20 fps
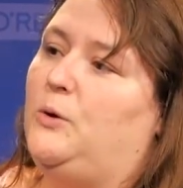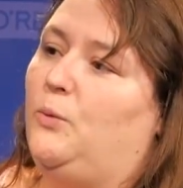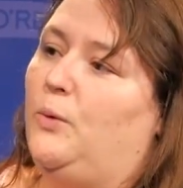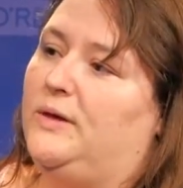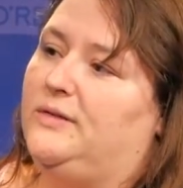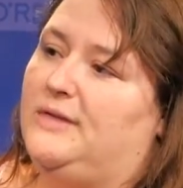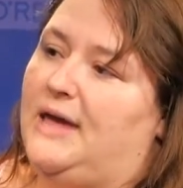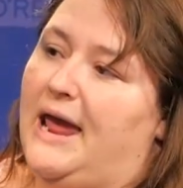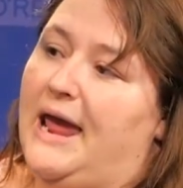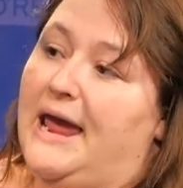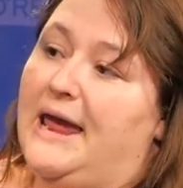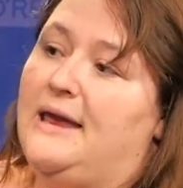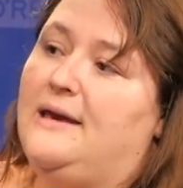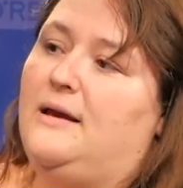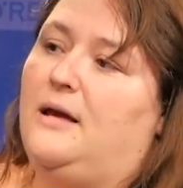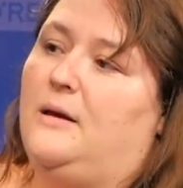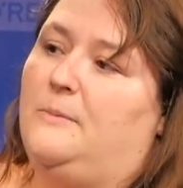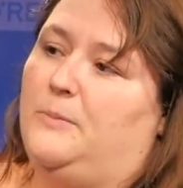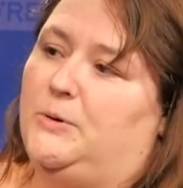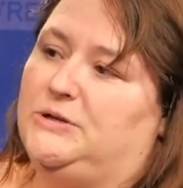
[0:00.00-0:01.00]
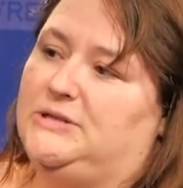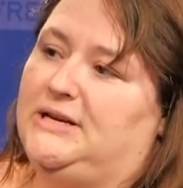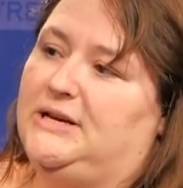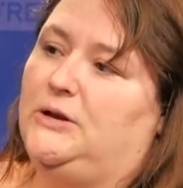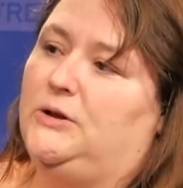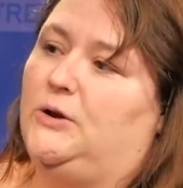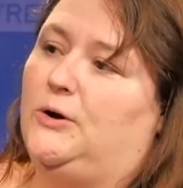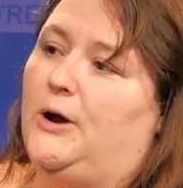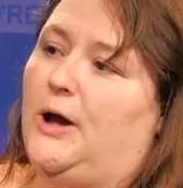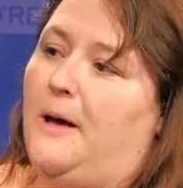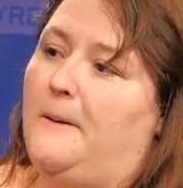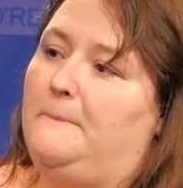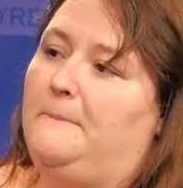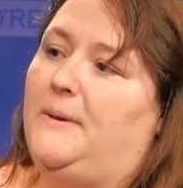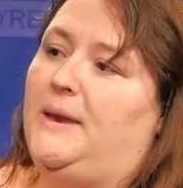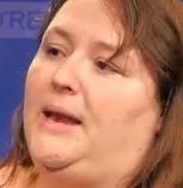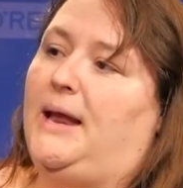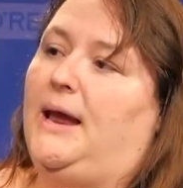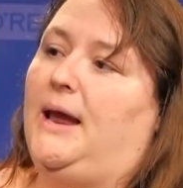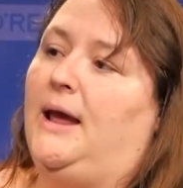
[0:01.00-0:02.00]
within a particular
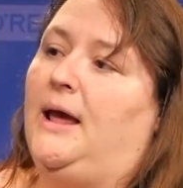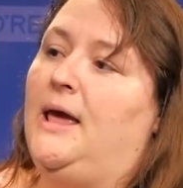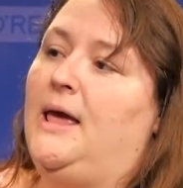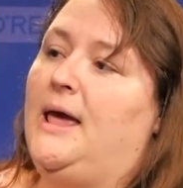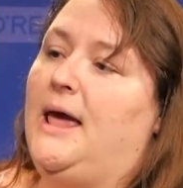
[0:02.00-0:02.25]
company,